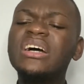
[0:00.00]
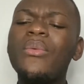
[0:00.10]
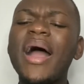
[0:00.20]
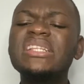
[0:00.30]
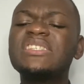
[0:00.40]

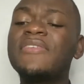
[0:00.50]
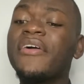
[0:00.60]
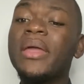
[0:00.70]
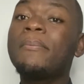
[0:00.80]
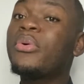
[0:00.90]
why it's
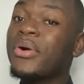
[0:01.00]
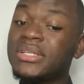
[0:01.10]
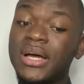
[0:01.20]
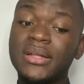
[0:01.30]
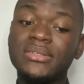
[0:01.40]
very
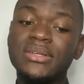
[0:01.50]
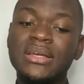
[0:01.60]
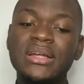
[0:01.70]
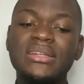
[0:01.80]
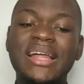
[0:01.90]
important
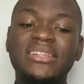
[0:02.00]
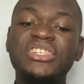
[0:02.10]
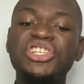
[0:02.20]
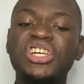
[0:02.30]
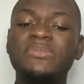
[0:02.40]
that
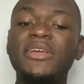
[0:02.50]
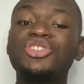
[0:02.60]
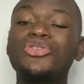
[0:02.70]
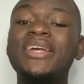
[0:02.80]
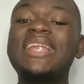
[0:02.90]
teachers be
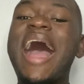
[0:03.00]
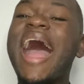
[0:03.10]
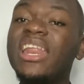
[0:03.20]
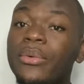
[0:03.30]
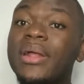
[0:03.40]
trained
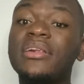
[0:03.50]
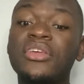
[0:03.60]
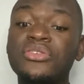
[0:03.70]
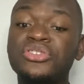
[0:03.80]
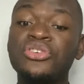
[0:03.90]

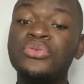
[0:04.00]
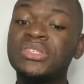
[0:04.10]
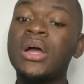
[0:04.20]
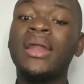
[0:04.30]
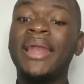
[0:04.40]
adequately to use
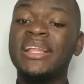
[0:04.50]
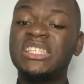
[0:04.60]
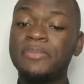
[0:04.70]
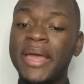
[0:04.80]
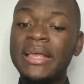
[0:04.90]
the online
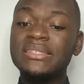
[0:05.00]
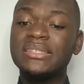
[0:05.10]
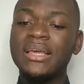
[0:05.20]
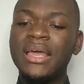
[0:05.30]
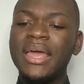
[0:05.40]

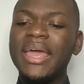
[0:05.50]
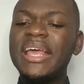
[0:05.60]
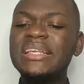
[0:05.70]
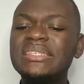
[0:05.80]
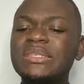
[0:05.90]
space
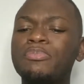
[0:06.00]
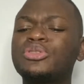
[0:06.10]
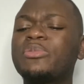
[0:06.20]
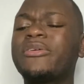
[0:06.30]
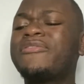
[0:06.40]
is
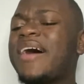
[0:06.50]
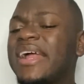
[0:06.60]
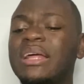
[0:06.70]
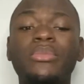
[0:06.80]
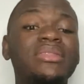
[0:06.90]
to
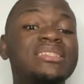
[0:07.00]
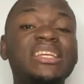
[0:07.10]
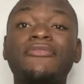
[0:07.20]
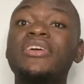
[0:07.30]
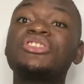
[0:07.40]
provide them with
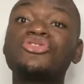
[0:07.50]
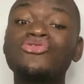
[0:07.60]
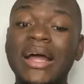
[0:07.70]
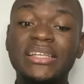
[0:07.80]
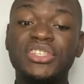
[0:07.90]
different
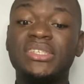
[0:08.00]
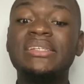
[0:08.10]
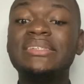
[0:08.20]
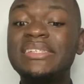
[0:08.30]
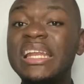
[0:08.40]
strategies
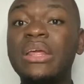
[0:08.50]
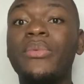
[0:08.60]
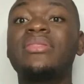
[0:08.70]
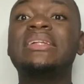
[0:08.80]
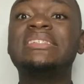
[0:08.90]
in dealing
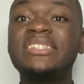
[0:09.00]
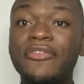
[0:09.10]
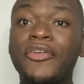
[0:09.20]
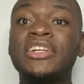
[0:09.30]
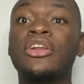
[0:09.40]
with the
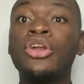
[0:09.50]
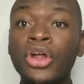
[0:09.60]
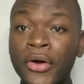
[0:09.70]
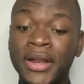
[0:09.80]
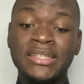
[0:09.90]
different
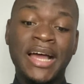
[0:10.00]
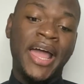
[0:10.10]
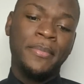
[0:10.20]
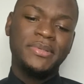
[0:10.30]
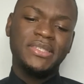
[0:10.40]
learner
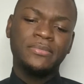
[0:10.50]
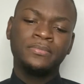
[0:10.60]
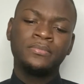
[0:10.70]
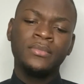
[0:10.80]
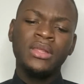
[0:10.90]
types:
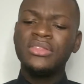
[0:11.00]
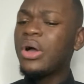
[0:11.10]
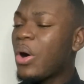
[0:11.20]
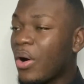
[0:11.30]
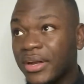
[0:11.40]
the
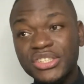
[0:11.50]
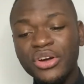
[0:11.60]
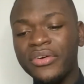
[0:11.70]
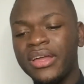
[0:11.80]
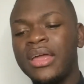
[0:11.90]

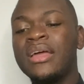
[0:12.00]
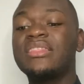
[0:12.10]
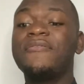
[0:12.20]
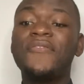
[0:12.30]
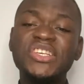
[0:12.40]
auditory, the
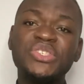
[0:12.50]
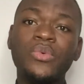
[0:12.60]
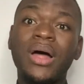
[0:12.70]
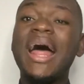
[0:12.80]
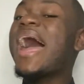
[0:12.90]

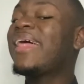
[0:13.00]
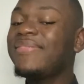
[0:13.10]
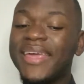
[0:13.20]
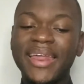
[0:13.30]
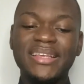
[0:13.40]
visual, and
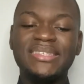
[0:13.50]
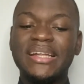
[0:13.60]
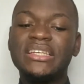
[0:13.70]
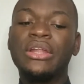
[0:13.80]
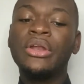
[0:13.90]
the
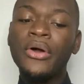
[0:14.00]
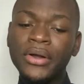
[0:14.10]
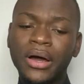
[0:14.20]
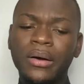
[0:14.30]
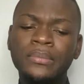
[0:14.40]
kinesthetic learner.